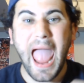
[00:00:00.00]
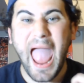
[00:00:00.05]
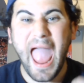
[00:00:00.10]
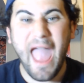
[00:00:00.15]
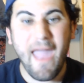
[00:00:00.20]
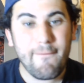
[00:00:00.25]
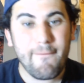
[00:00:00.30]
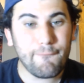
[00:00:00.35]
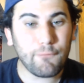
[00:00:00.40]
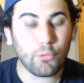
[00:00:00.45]

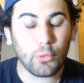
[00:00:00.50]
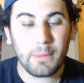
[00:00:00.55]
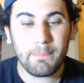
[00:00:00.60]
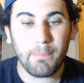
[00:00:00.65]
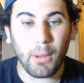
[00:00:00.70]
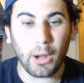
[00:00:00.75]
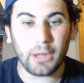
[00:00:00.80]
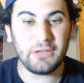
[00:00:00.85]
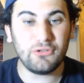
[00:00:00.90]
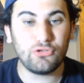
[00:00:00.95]

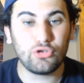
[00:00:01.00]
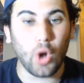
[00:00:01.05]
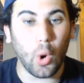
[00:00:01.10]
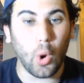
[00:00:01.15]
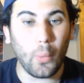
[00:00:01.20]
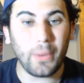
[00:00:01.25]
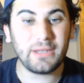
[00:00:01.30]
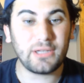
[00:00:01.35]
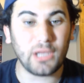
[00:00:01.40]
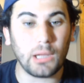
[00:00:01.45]
Everybody's
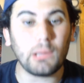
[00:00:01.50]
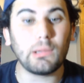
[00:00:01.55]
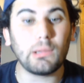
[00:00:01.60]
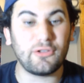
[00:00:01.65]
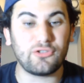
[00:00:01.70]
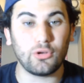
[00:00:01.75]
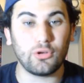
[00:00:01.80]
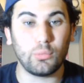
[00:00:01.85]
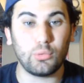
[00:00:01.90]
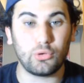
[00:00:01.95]
going to
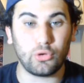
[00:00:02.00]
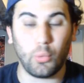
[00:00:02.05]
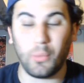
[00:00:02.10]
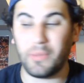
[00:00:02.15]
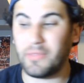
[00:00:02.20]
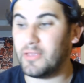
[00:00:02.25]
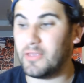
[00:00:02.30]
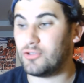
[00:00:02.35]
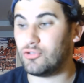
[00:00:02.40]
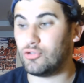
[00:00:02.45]
listen to
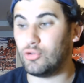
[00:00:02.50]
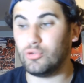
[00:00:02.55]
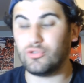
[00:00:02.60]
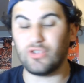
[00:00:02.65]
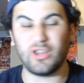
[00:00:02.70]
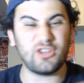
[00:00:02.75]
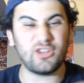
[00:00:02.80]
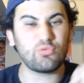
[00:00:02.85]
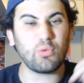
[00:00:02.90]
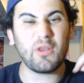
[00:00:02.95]
what this dude
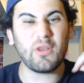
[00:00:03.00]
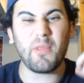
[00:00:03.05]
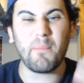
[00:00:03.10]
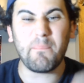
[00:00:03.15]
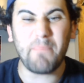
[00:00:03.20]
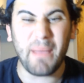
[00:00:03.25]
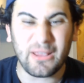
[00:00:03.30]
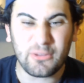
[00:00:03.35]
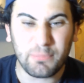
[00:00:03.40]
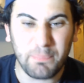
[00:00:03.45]
said. He's one of the
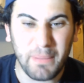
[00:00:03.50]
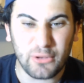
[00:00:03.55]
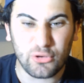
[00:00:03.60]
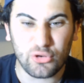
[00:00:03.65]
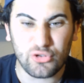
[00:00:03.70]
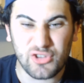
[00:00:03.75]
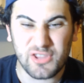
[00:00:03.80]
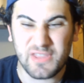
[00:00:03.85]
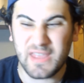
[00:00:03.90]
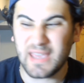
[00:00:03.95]
best
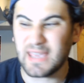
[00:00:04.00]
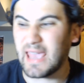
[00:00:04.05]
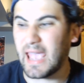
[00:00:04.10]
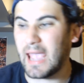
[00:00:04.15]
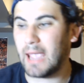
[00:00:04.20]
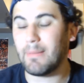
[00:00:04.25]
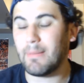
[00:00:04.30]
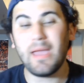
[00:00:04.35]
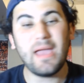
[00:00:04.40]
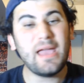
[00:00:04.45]
pitchers in the
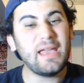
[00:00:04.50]
game.